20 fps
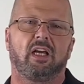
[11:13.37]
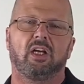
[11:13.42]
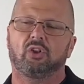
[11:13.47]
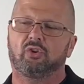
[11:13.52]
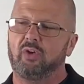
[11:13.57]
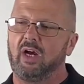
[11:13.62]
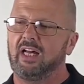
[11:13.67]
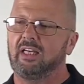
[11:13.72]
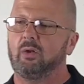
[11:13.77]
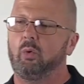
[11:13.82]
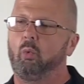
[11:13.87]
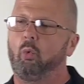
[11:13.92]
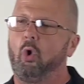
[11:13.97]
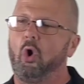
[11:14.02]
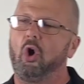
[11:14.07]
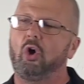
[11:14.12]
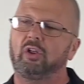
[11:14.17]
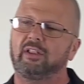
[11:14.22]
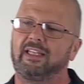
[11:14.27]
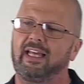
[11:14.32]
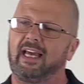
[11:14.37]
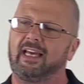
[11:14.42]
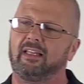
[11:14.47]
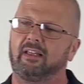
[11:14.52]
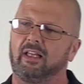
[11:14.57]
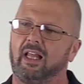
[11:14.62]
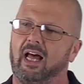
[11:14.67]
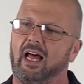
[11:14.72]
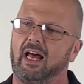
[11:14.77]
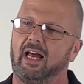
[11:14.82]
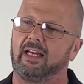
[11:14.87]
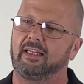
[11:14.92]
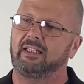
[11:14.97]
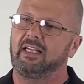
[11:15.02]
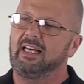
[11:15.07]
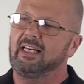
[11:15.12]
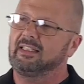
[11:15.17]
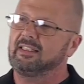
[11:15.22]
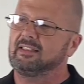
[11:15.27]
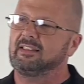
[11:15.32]
try to walk that line
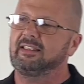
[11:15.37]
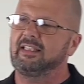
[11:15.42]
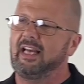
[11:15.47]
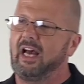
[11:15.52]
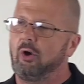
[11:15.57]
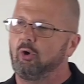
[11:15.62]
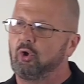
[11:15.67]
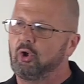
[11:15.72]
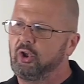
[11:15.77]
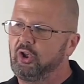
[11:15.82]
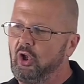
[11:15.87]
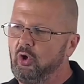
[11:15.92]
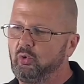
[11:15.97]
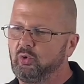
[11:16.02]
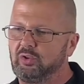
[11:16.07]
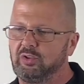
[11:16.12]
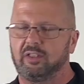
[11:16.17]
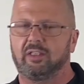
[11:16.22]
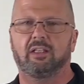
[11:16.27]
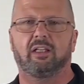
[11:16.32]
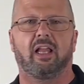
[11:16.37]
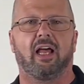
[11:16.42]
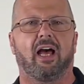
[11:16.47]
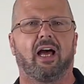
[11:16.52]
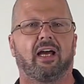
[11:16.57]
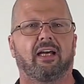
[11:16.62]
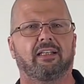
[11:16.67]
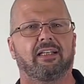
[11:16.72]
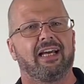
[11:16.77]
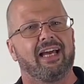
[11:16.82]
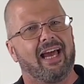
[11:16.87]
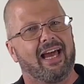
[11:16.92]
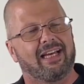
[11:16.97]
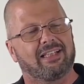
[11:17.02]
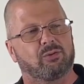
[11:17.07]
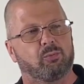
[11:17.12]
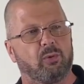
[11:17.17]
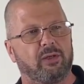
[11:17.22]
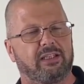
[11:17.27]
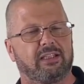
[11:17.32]
to see how close to the line as
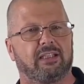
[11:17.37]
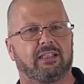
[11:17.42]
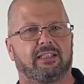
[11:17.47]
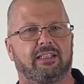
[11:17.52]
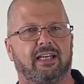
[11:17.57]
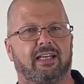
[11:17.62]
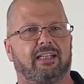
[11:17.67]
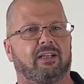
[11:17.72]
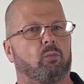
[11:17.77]
we can get,